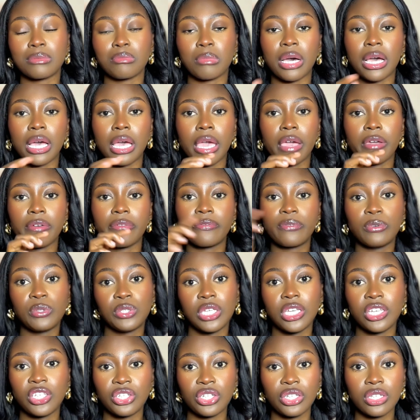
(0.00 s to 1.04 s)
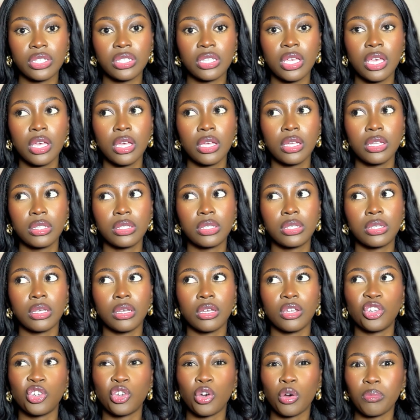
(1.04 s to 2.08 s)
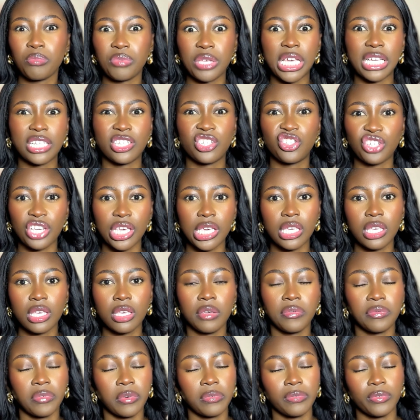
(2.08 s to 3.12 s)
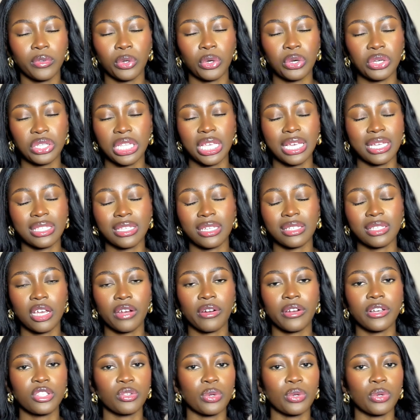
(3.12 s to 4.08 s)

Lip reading: my footages to not be as shaky for vlogs, etc.